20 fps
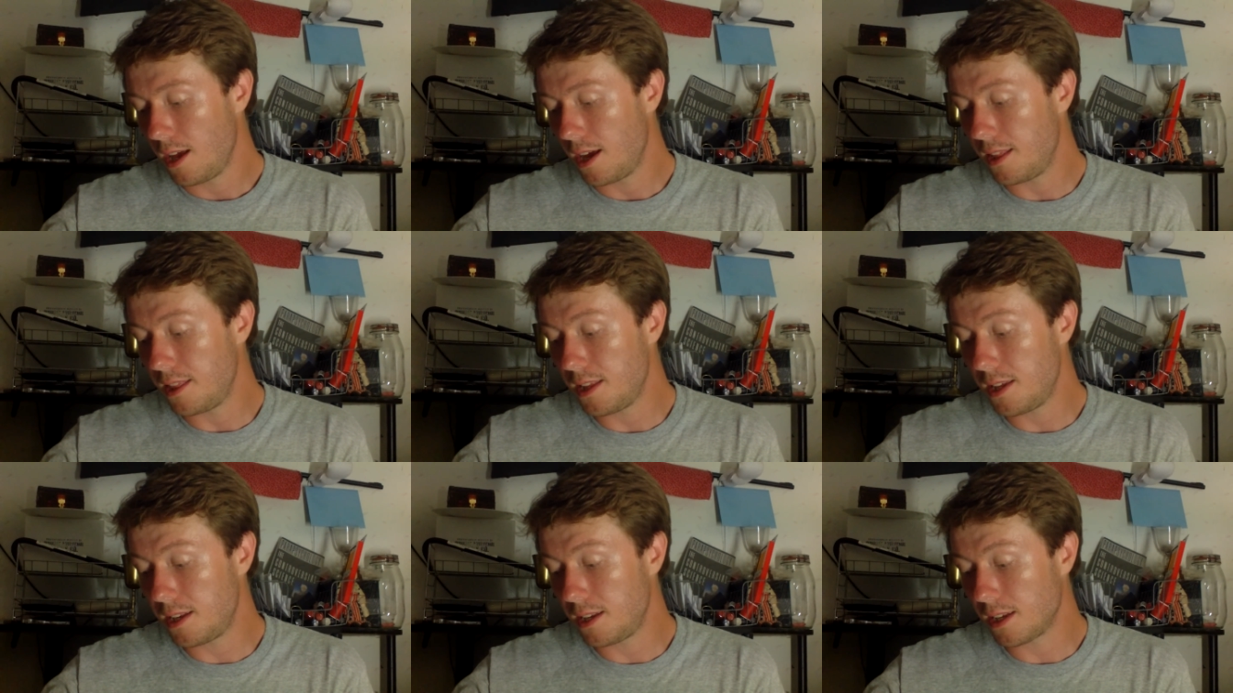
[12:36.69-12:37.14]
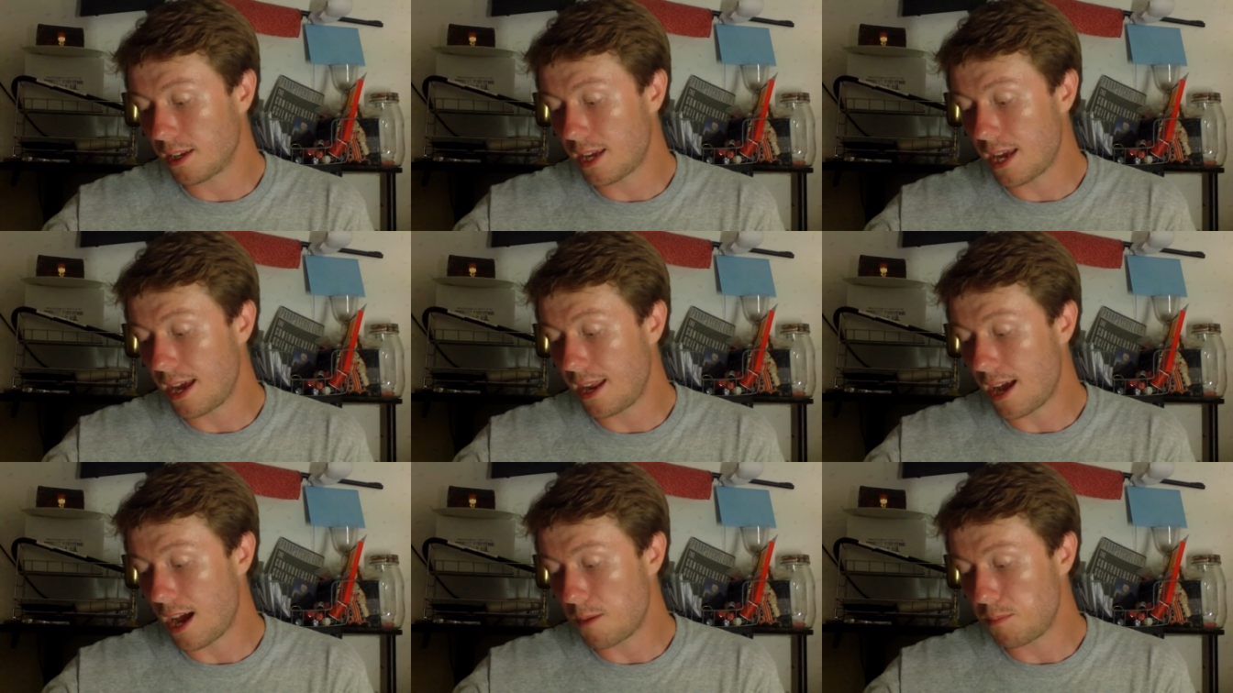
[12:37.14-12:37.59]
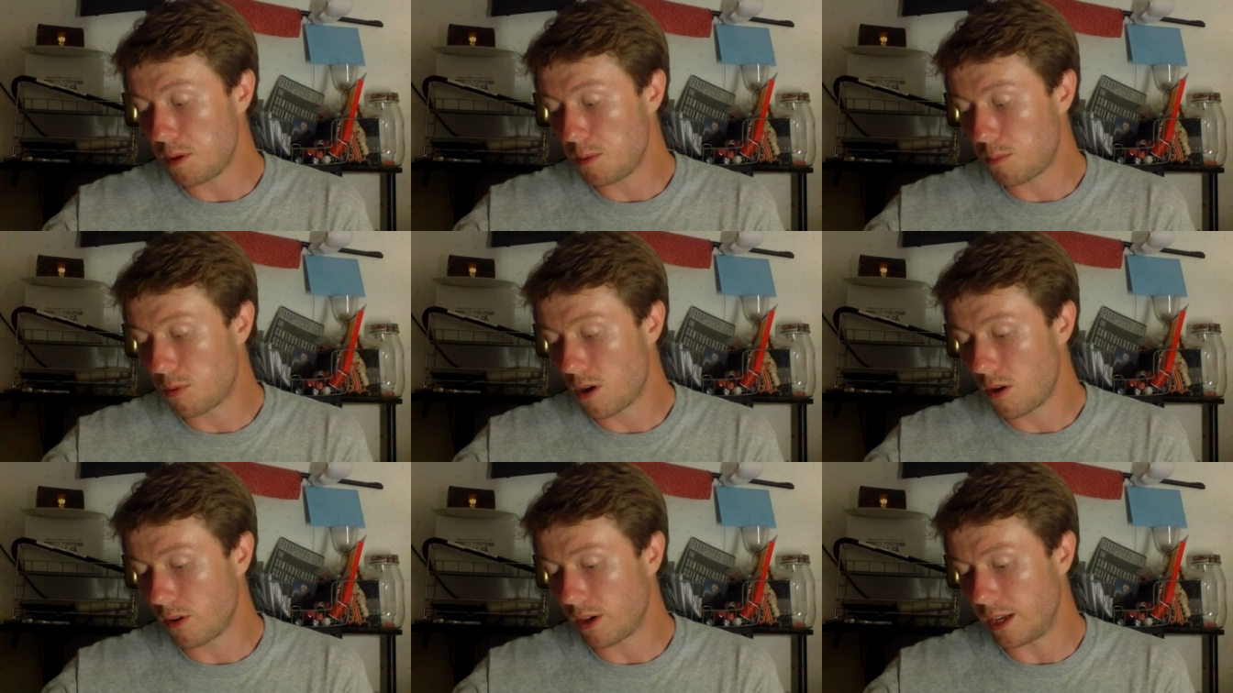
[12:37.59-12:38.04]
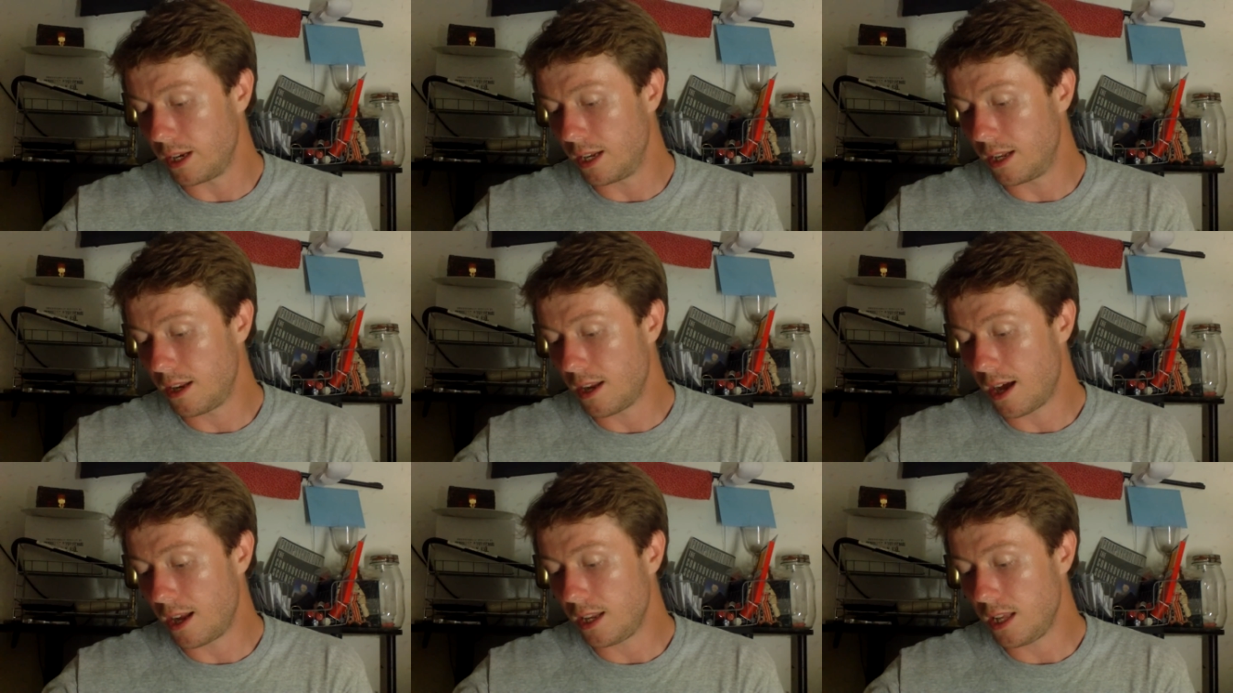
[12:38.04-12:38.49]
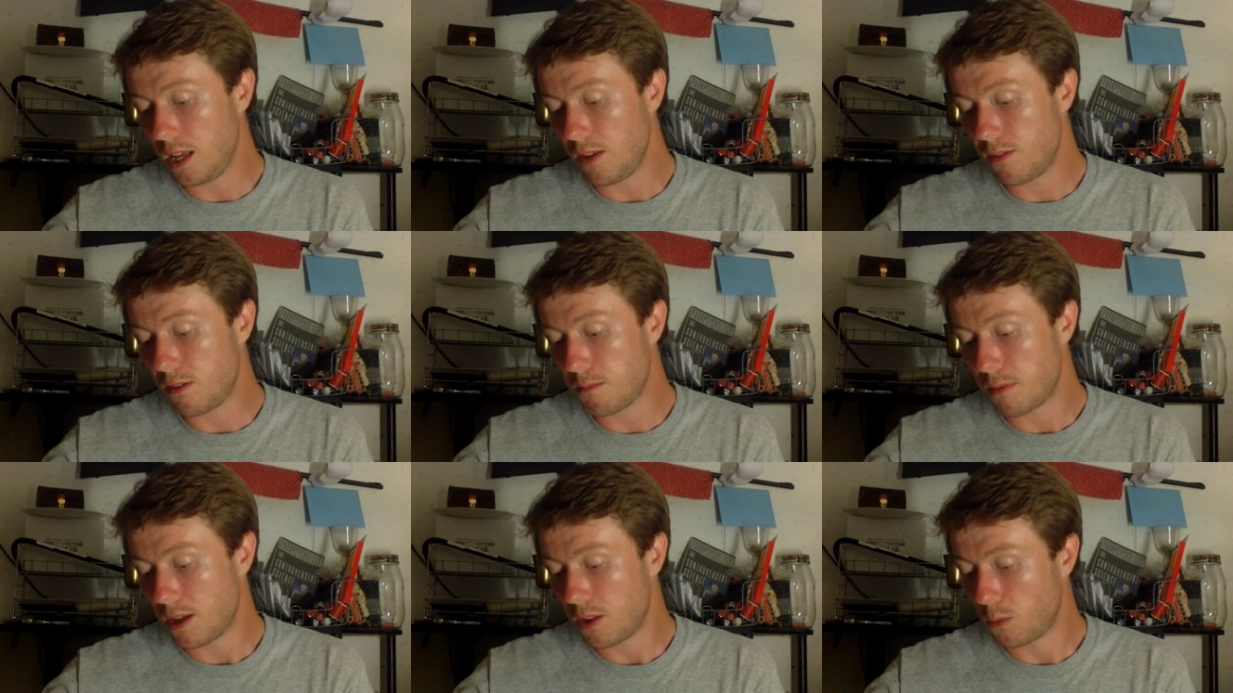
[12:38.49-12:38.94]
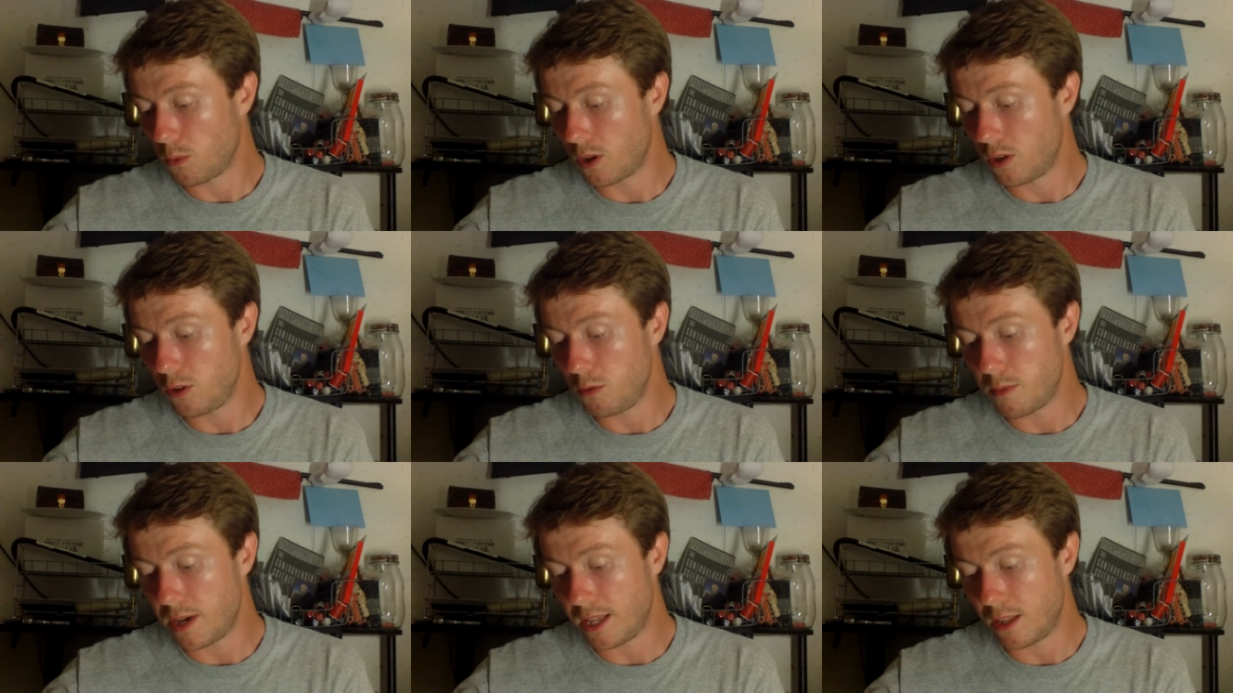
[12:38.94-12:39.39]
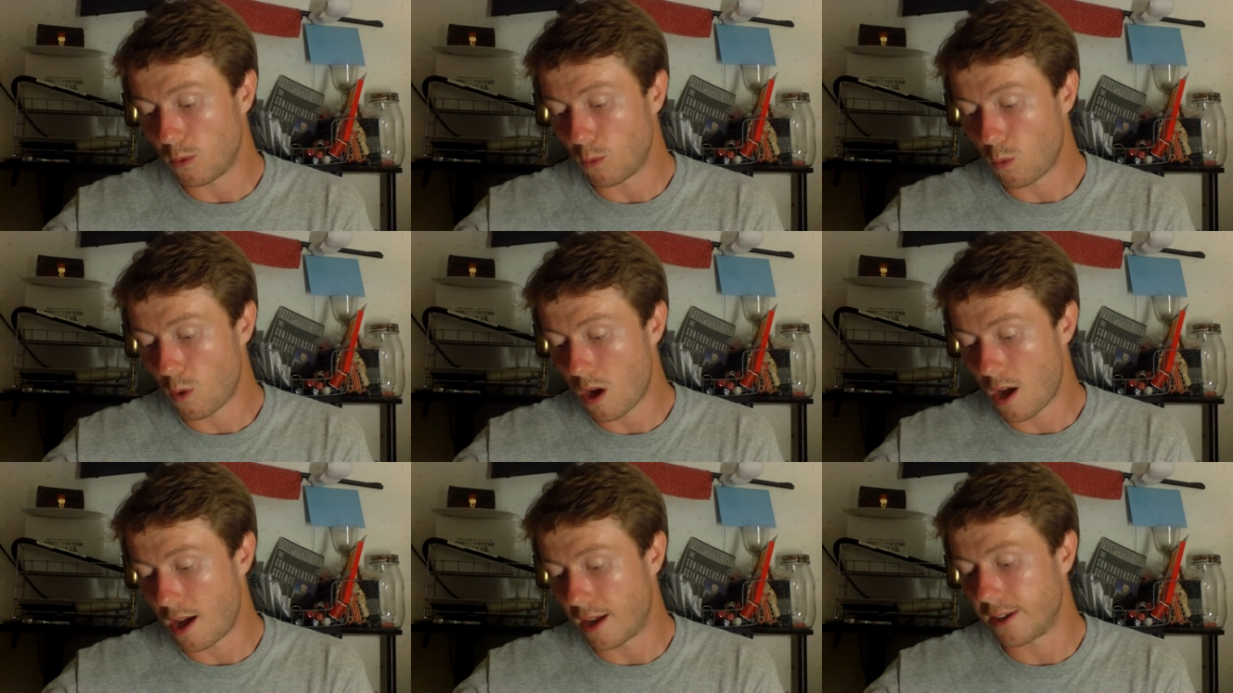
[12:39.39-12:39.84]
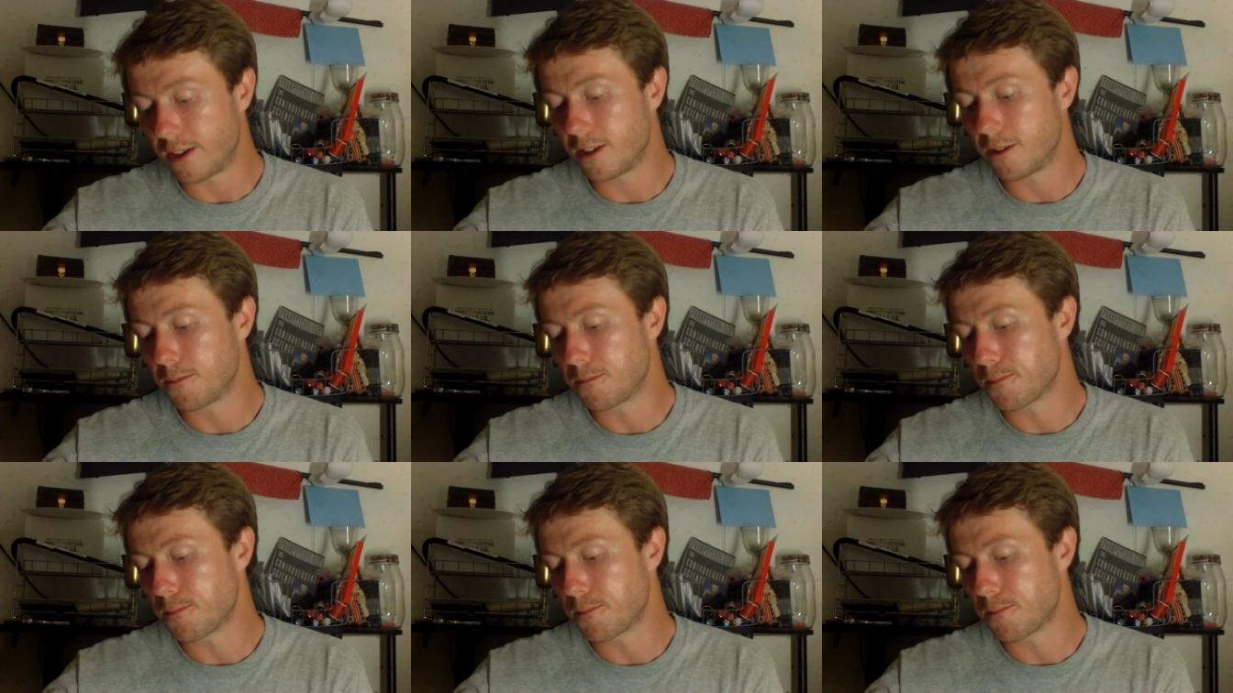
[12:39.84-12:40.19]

and then cannot be broken, not even by the one who made the wand.